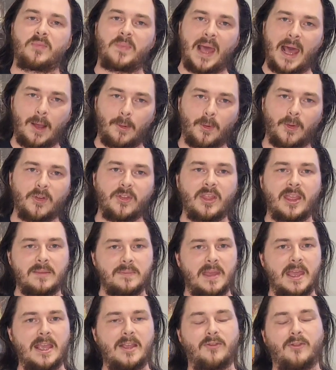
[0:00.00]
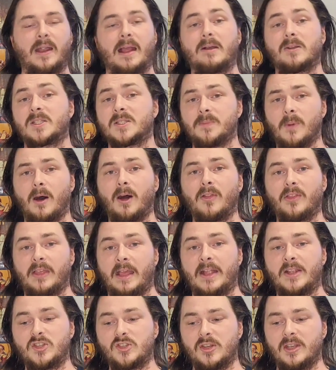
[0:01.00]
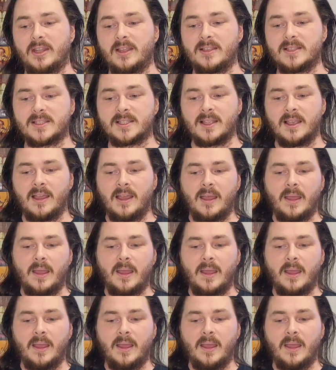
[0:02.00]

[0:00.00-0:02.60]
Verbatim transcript: power they make for how small the engine is,